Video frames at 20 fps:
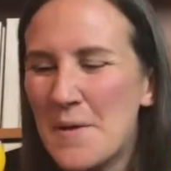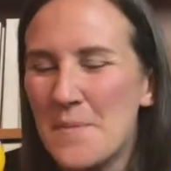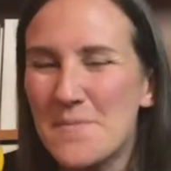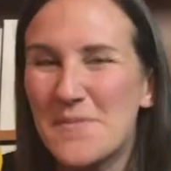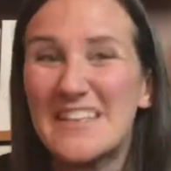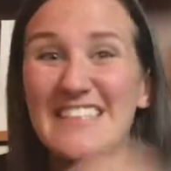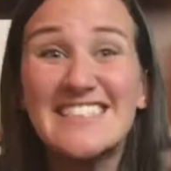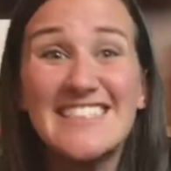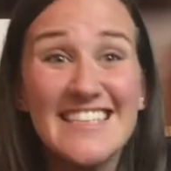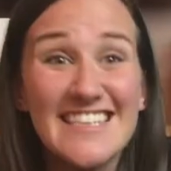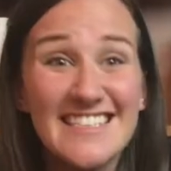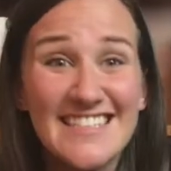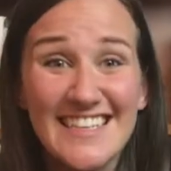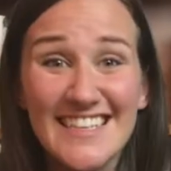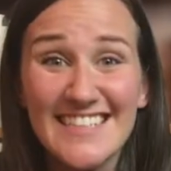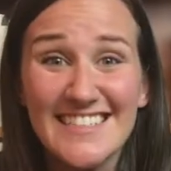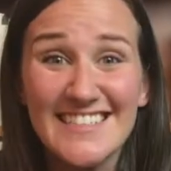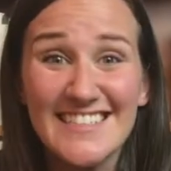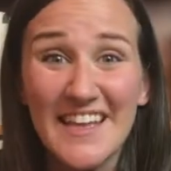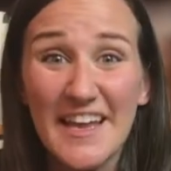But
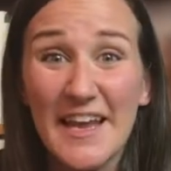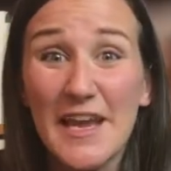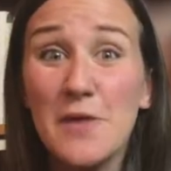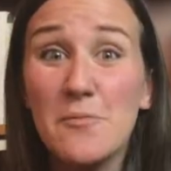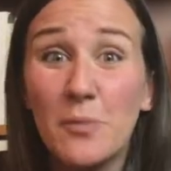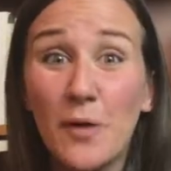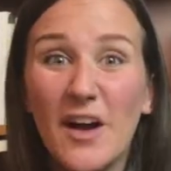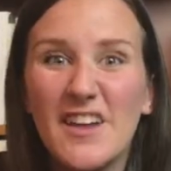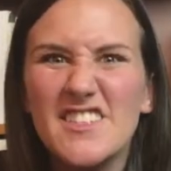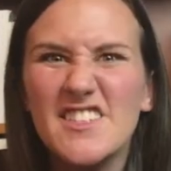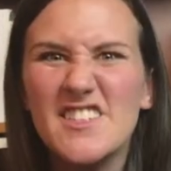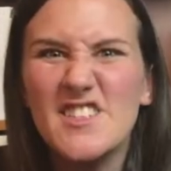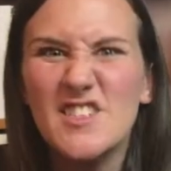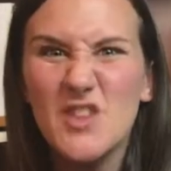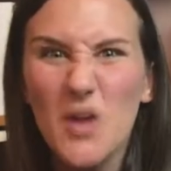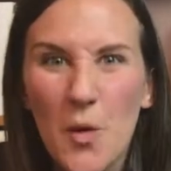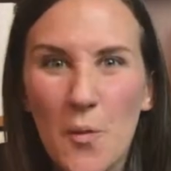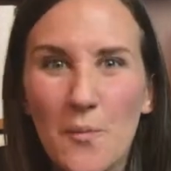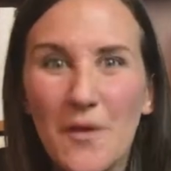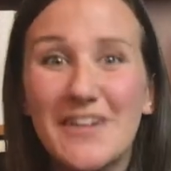Jesus, he brought
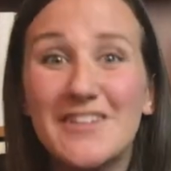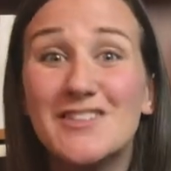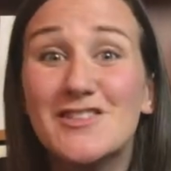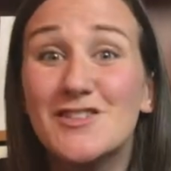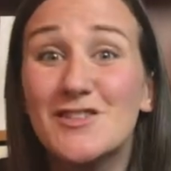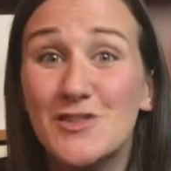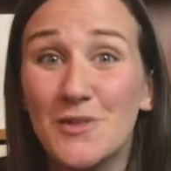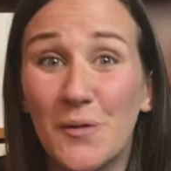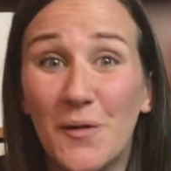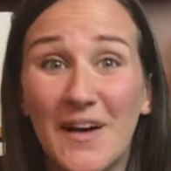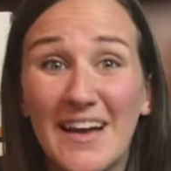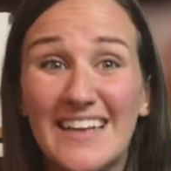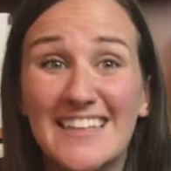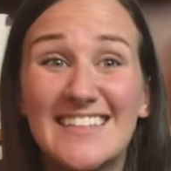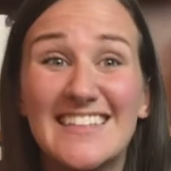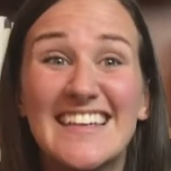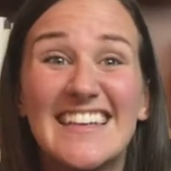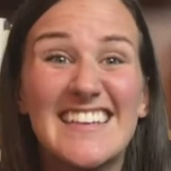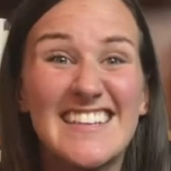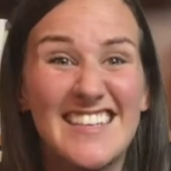so much joy
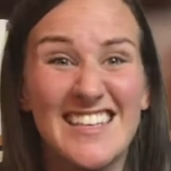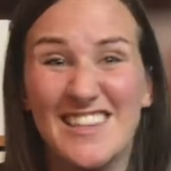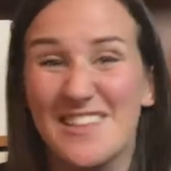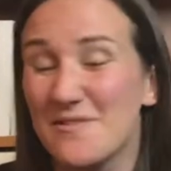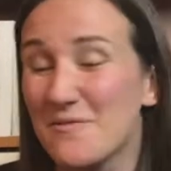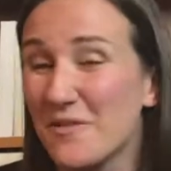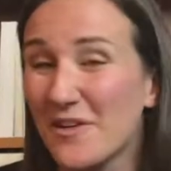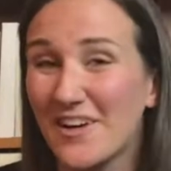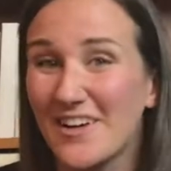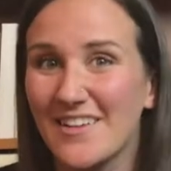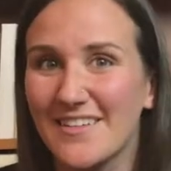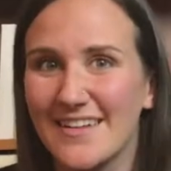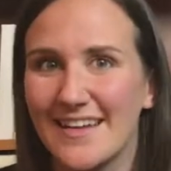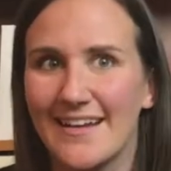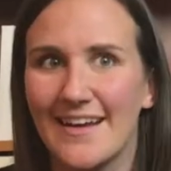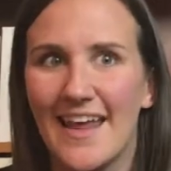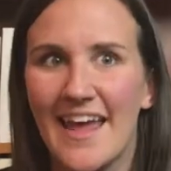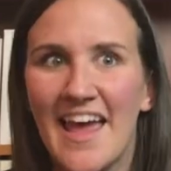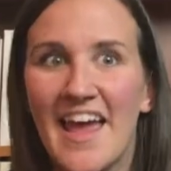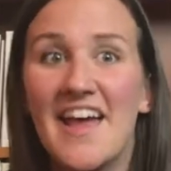into the world,
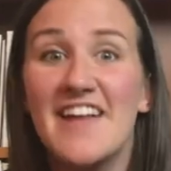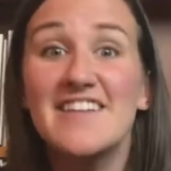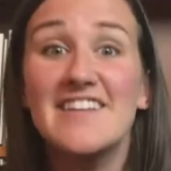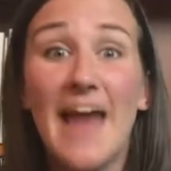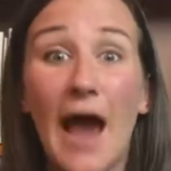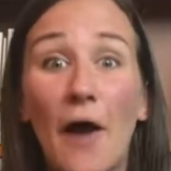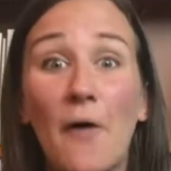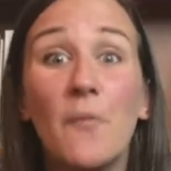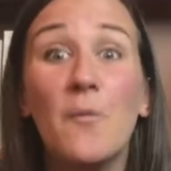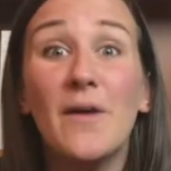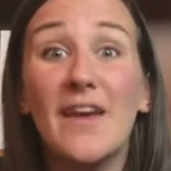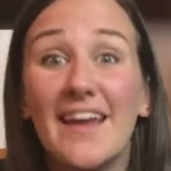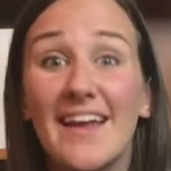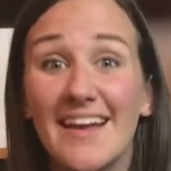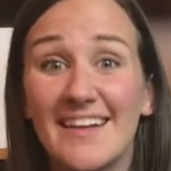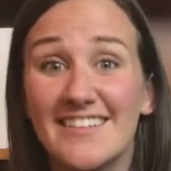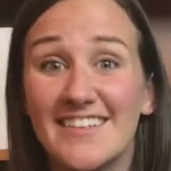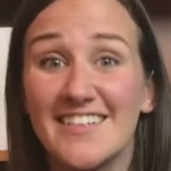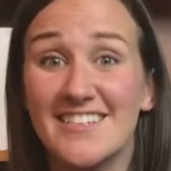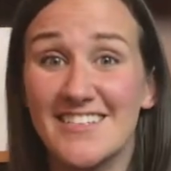and now we
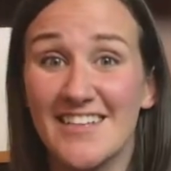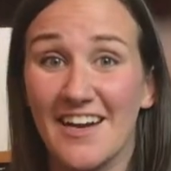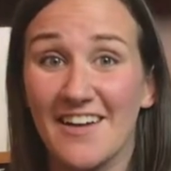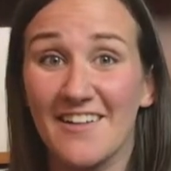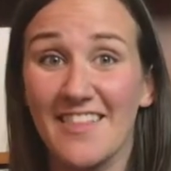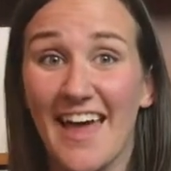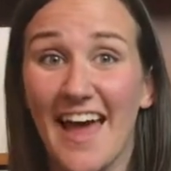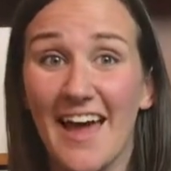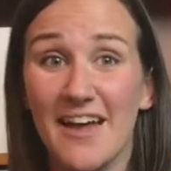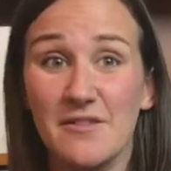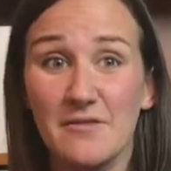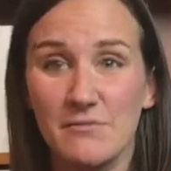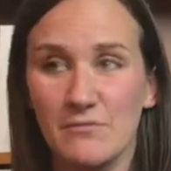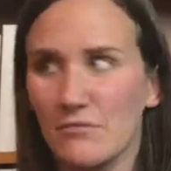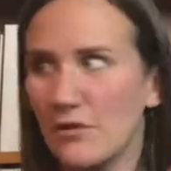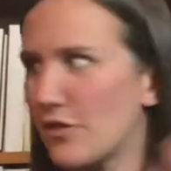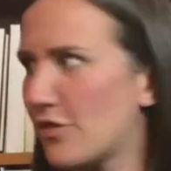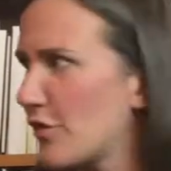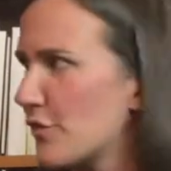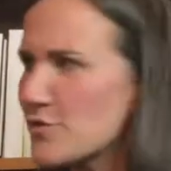get to share that
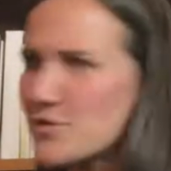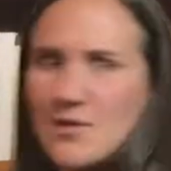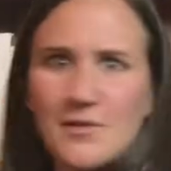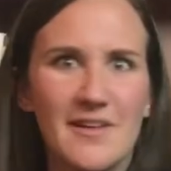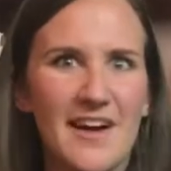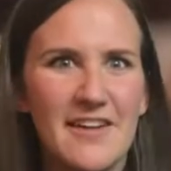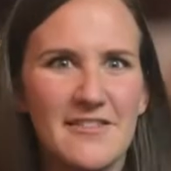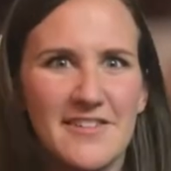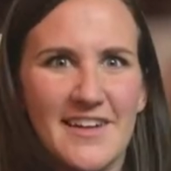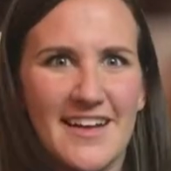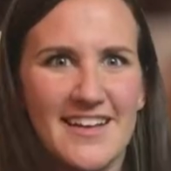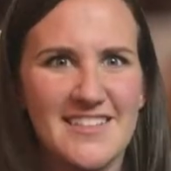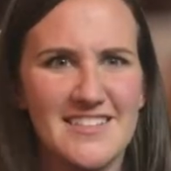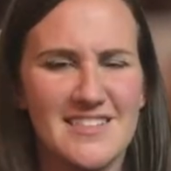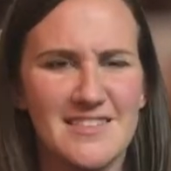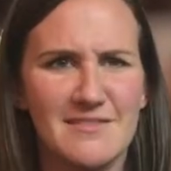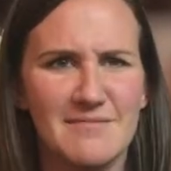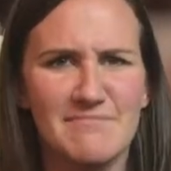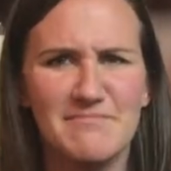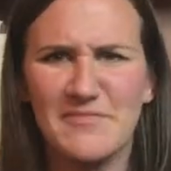with those around us.
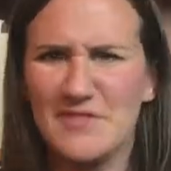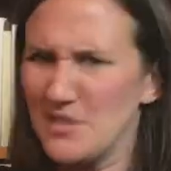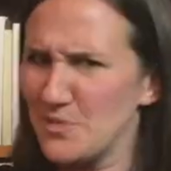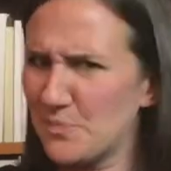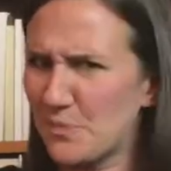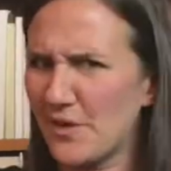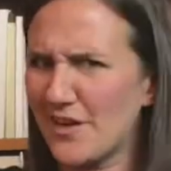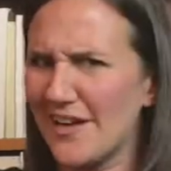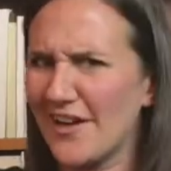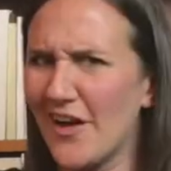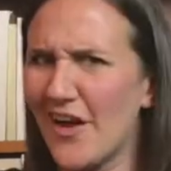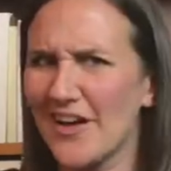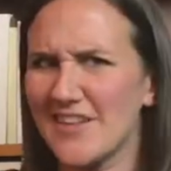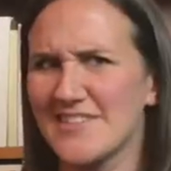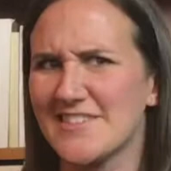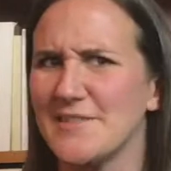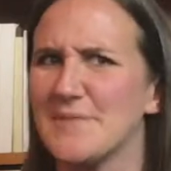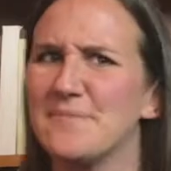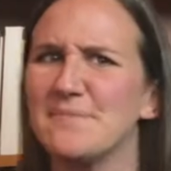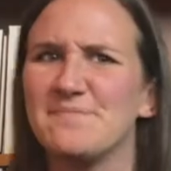It's pretty
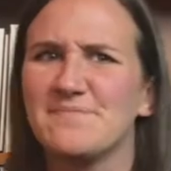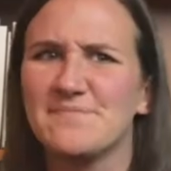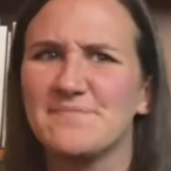awesome.